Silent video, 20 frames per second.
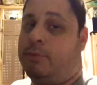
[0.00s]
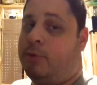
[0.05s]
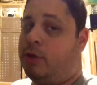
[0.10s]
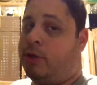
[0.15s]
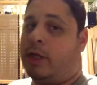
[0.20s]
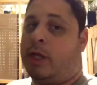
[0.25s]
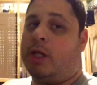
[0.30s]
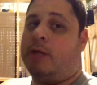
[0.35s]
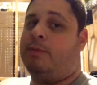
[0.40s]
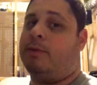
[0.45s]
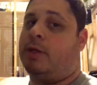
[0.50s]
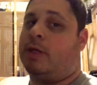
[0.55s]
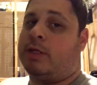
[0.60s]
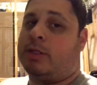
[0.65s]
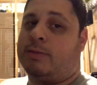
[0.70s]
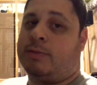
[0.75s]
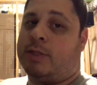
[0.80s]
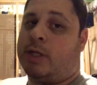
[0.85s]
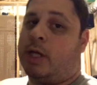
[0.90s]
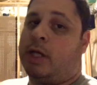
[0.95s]
look at it because
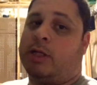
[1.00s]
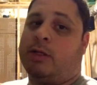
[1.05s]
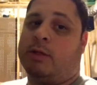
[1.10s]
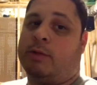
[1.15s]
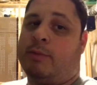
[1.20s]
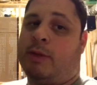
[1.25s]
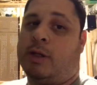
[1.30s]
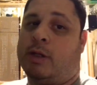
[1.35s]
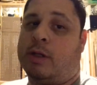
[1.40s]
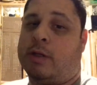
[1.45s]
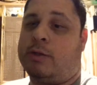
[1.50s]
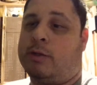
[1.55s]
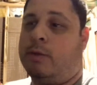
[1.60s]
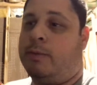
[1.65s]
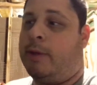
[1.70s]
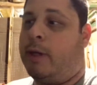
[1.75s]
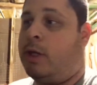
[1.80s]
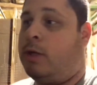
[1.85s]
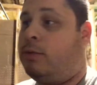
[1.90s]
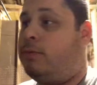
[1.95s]
I'm tying into the main electrical
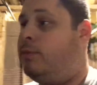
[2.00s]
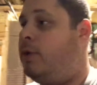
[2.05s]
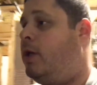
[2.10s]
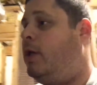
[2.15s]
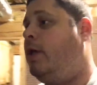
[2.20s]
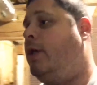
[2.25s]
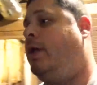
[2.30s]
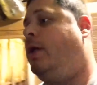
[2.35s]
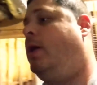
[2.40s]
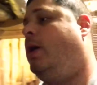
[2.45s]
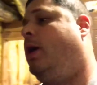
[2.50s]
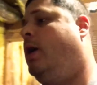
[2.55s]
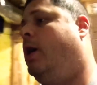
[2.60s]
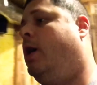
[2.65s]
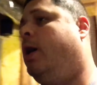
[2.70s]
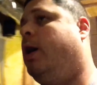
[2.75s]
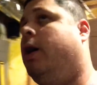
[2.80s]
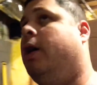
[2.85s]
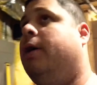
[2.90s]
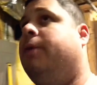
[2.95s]
panel.
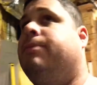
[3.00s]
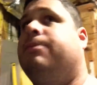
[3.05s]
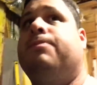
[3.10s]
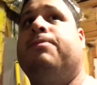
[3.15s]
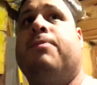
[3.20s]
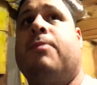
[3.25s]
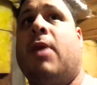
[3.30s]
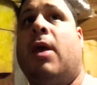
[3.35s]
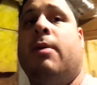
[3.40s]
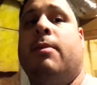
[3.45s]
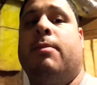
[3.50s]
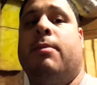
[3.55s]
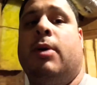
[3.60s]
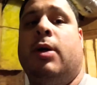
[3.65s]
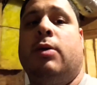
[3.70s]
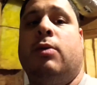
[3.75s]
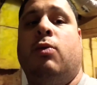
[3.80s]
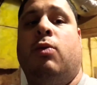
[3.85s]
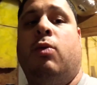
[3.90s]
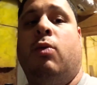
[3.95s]
But